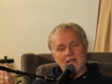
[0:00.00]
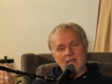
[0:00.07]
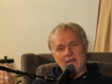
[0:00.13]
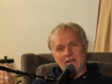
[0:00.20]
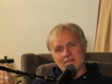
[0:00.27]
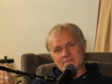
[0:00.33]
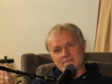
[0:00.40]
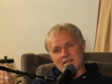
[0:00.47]

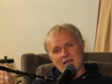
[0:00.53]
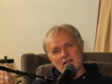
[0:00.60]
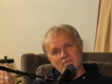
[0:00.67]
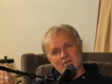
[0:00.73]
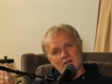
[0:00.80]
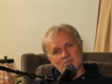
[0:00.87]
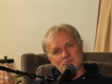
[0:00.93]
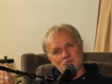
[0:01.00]
And it's kind of
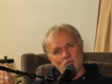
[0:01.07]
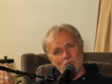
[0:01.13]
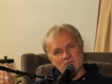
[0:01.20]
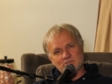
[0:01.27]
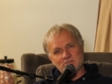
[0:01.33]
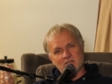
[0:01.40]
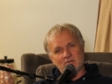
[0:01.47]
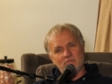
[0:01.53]
a
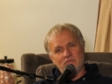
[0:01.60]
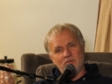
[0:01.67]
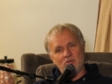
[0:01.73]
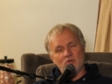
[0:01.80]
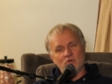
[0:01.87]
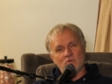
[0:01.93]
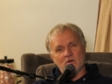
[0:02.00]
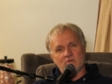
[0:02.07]
twisted
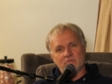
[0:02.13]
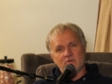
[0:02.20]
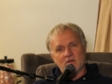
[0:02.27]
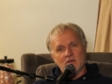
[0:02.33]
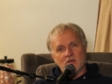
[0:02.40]
view of